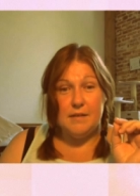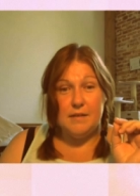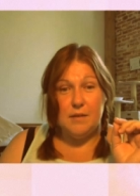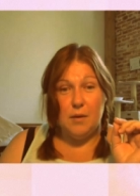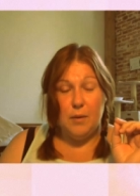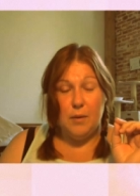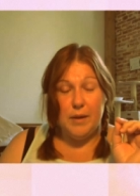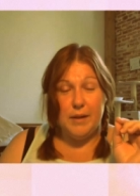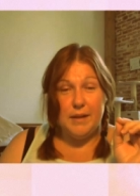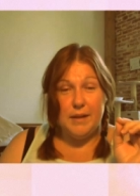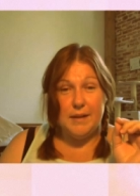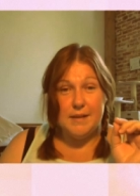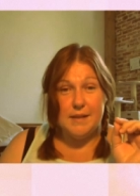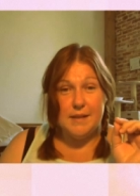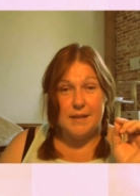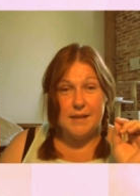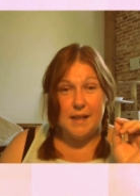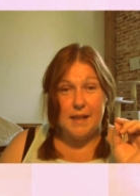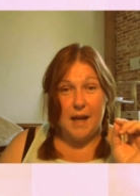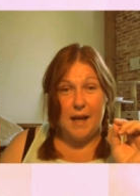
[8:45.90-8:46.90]

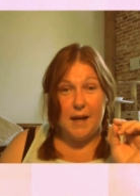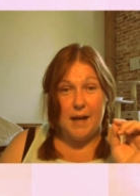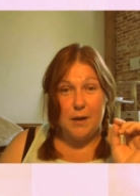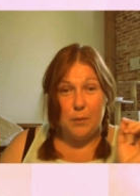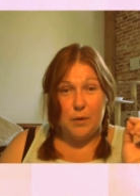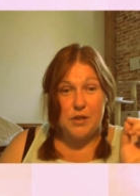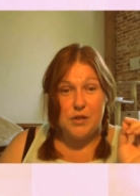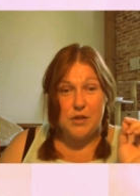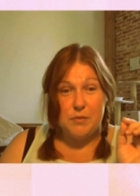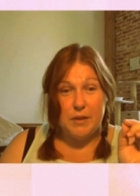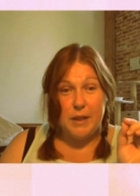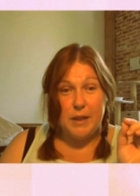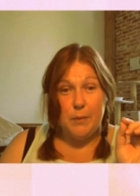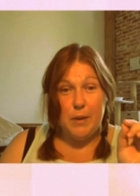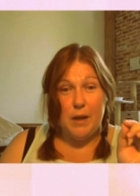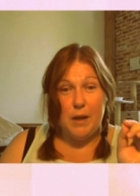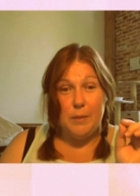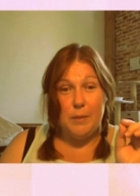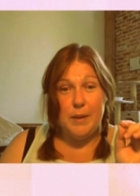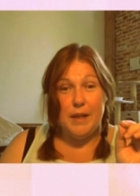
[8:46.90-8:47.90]
oils that it works really
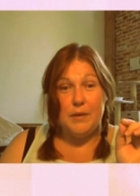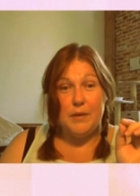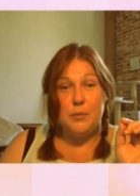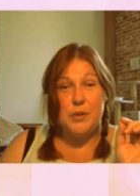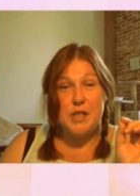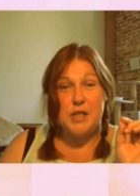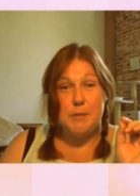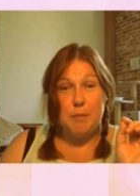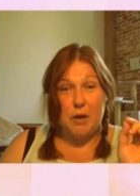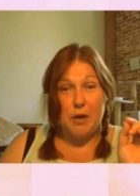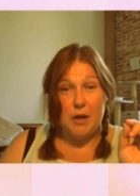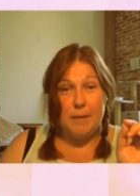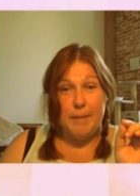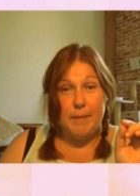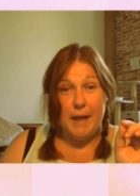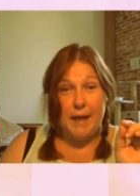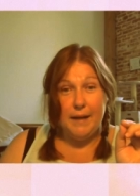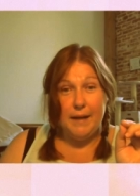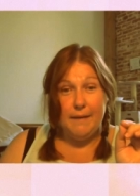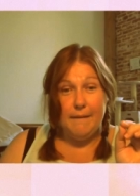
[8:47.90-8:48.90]
well with is
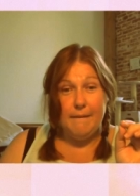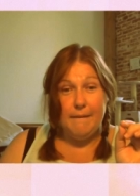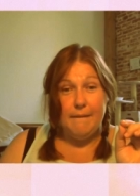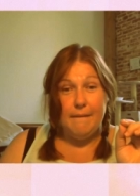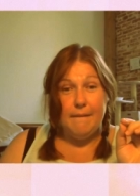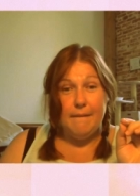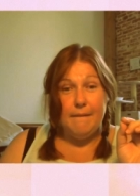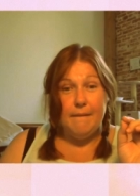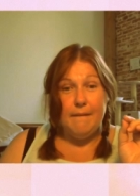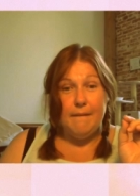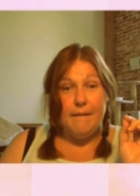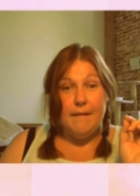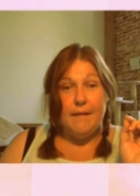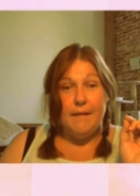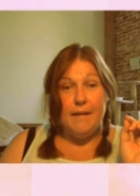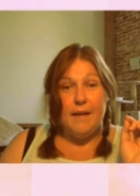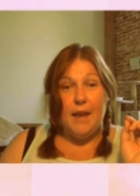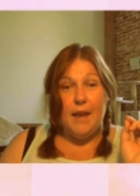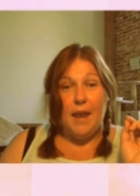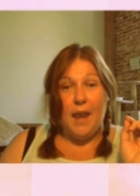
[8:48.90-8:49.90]
bergamot,
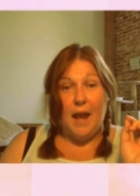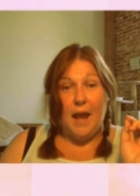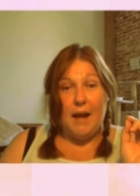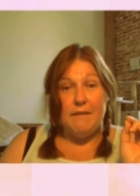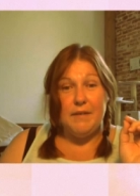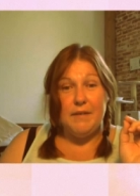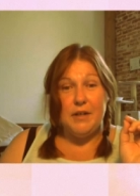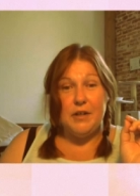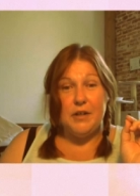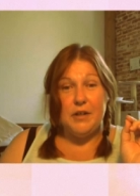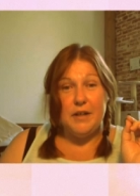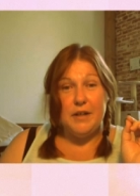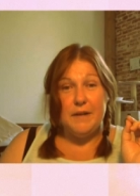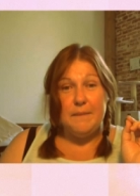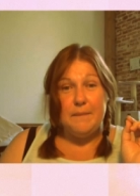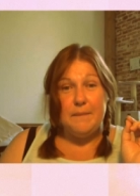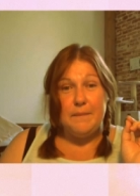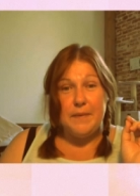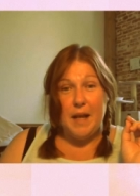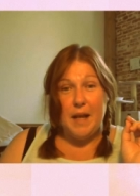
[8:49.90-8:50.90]
lavender,
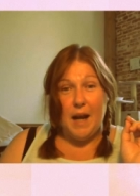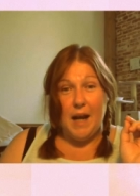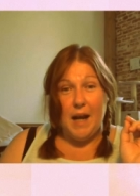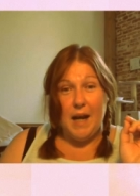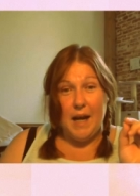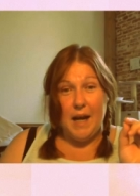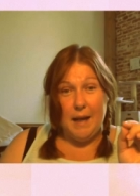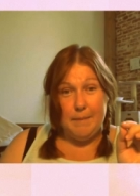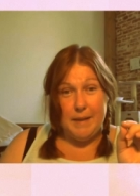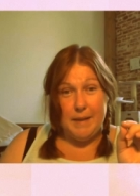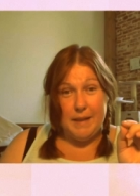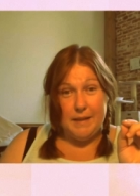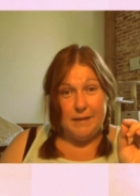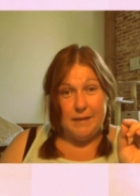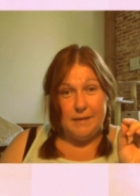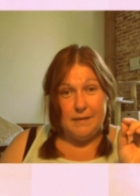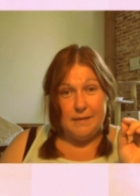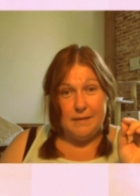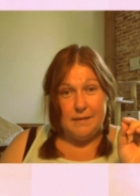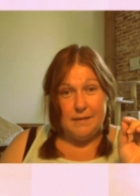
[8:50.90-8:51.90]
lemon,
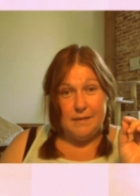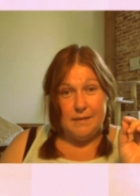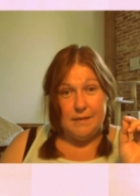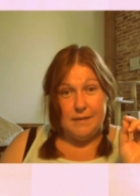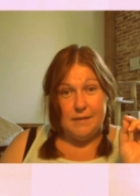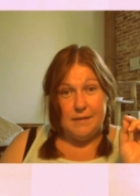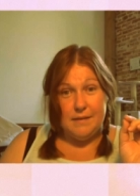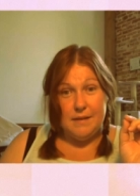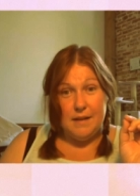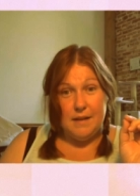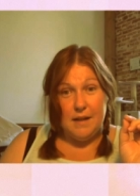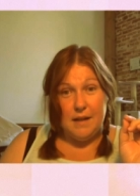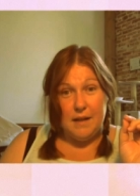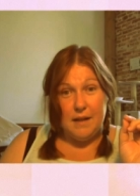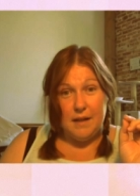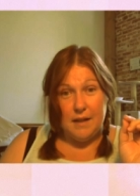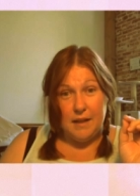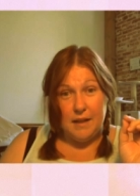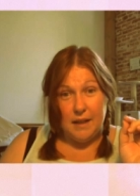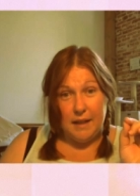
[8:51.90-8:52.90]

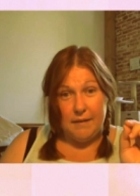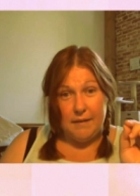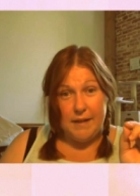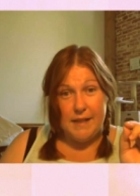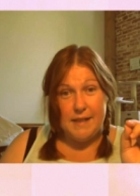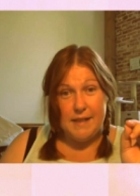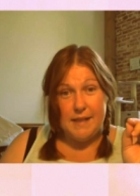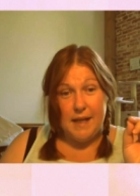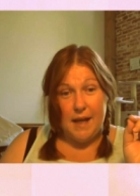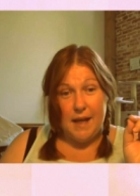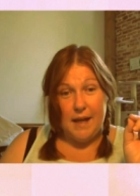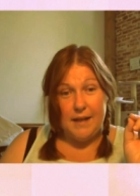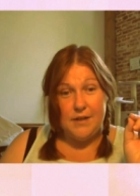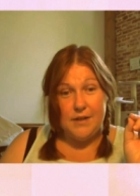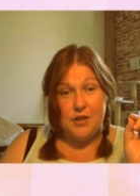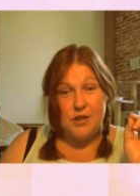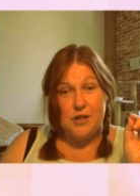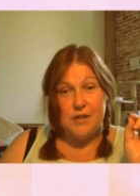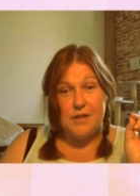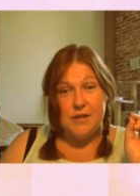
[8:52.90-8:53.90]
clary
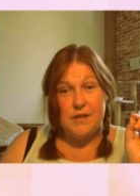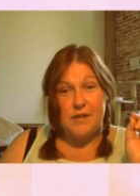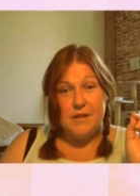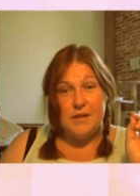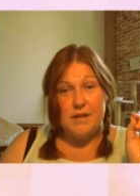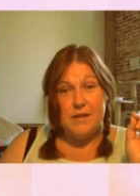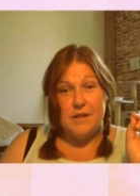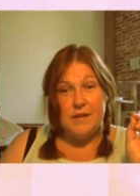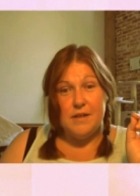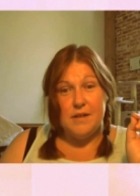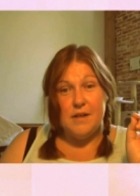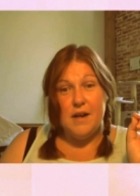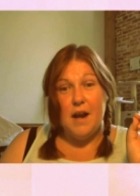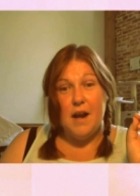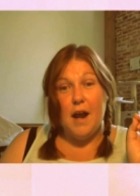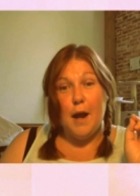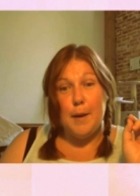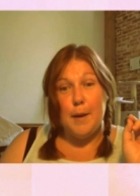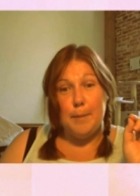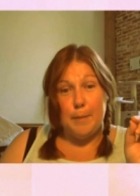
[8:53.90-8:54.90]
sage,
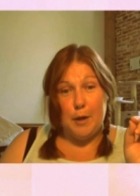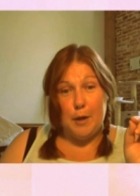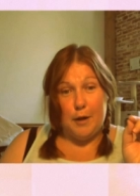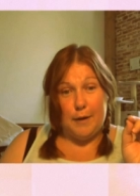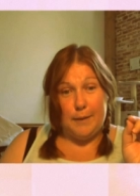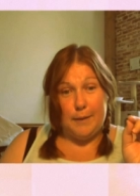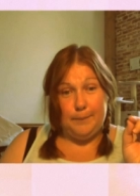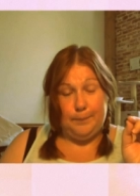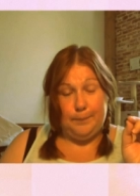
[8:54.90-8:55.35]
and myrrh.